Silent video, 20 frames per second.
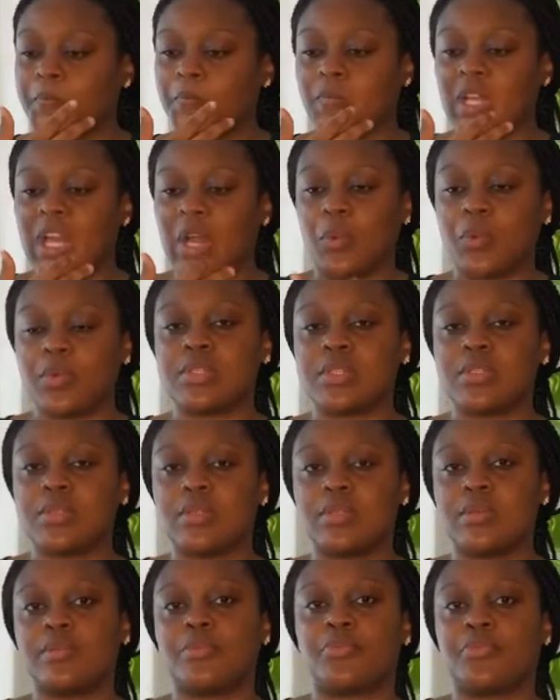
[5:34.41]
I wasn't
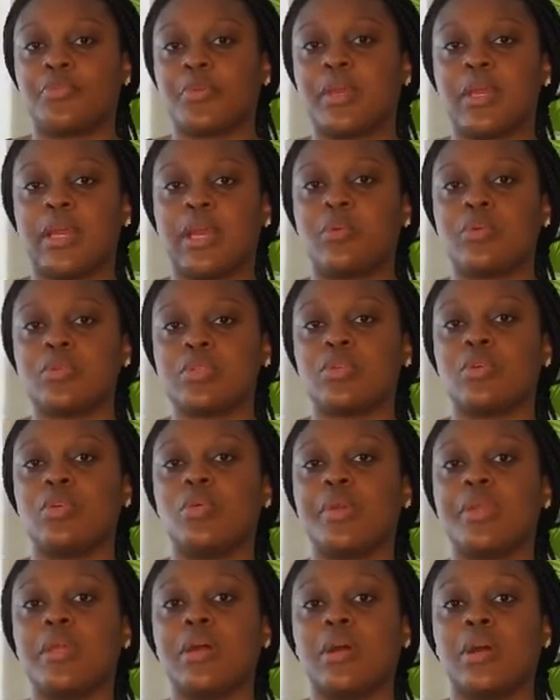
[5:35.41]

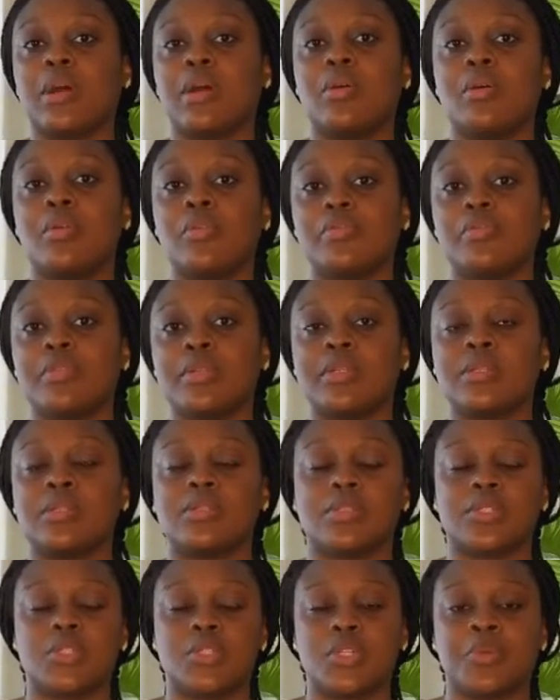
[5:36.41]
going often to
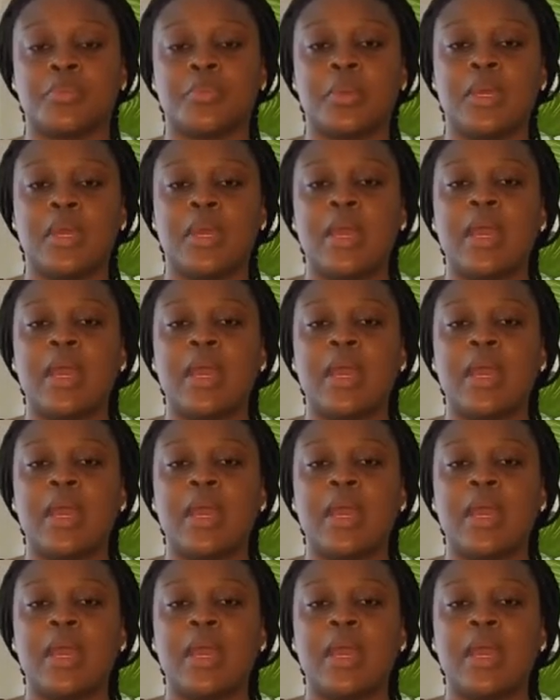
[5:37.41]
the gym.